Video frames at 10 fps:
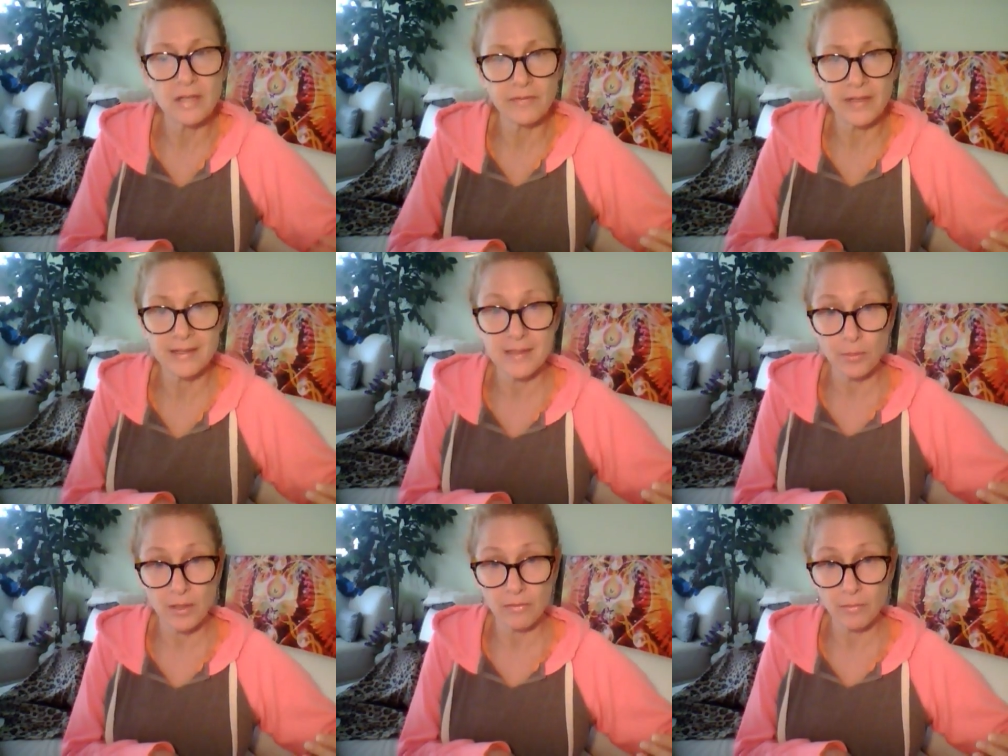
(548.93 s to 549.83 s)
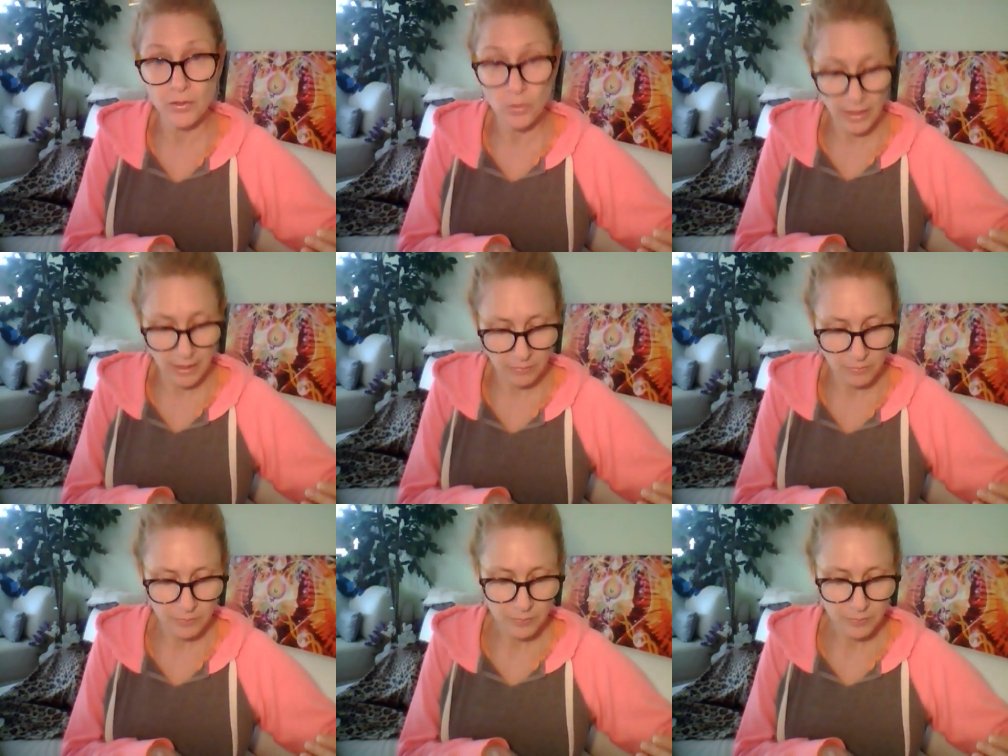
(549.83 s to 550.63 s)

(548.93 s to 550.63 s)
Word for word: and feeling separated from the twin.